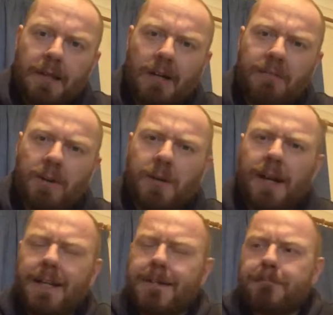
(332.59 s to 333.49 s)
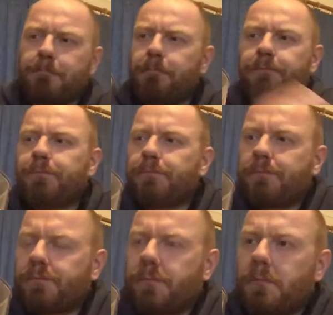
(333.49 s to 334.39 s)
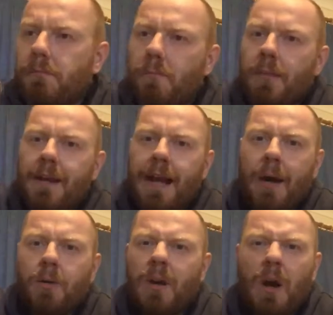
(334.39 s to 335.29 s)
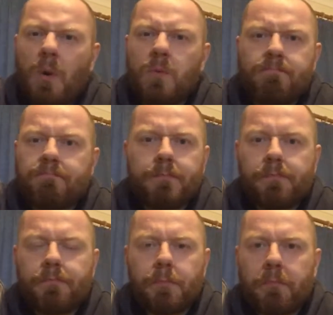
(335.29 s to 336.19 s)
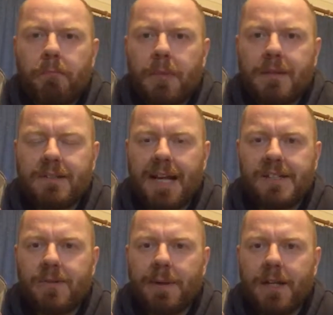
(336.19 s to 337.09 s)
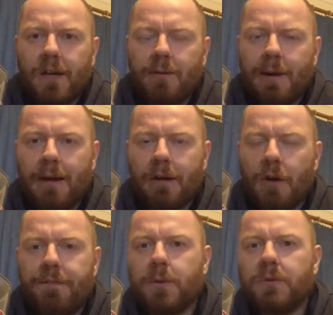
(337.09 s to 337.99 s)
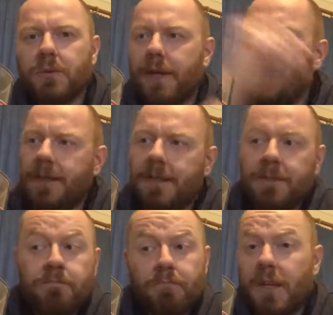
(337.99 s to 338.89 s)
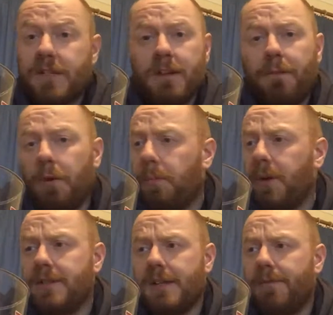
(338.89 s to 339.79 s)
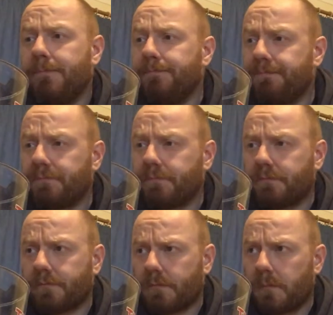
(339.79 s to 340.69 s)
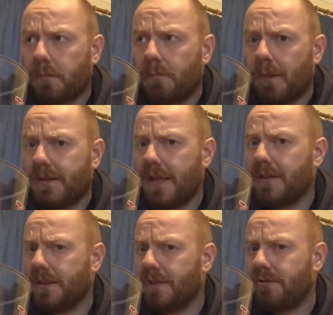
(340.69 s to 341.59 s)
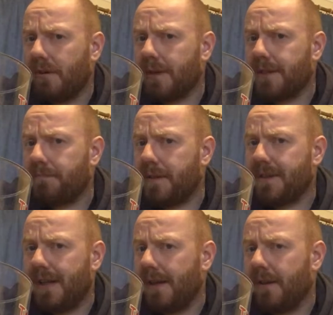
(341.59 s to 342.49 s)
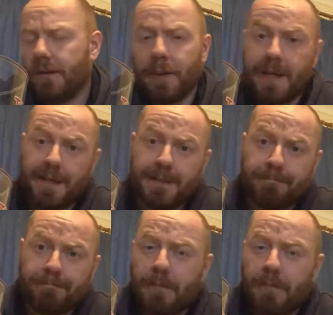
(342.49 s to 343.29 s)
No real kind of alcohol taste to it, no real alcohol feel to it. It's a 4.7, so it's not the strongest, but certainly not the weakest.